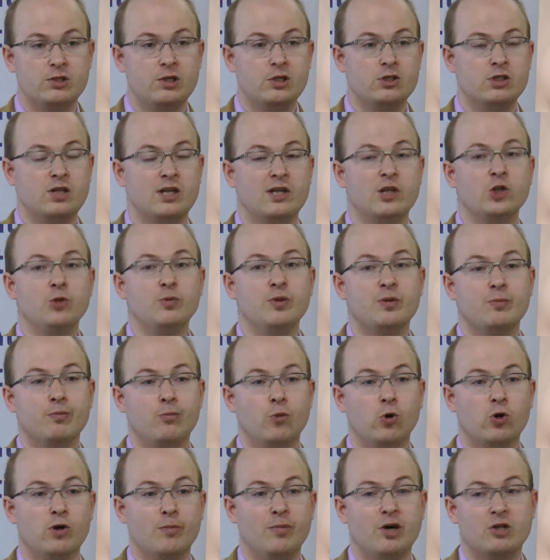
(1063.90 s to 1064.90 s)
a little bit
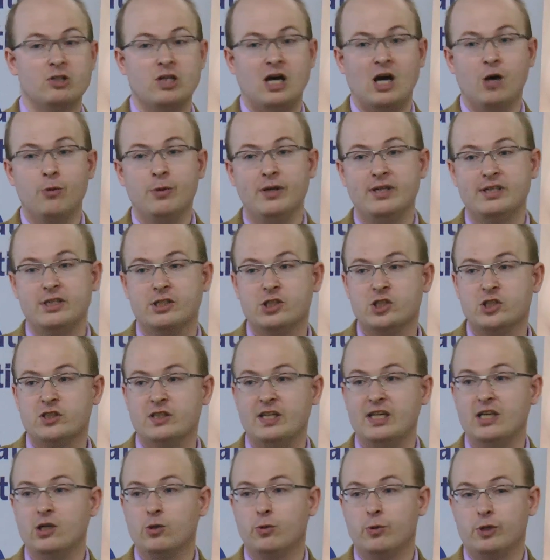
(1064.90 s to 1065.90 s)
more about how we
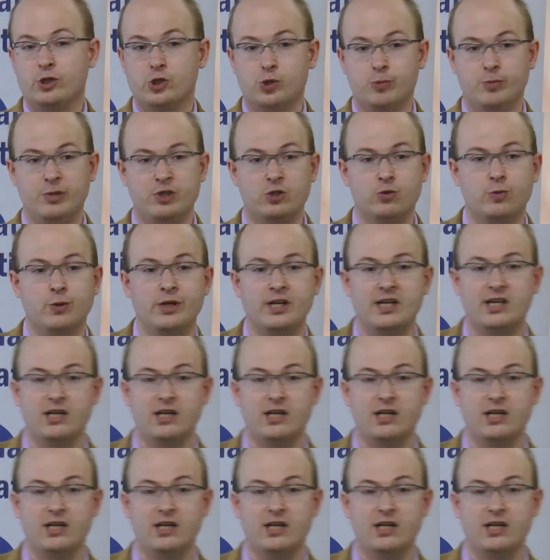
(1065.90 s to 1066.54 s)
distinguish between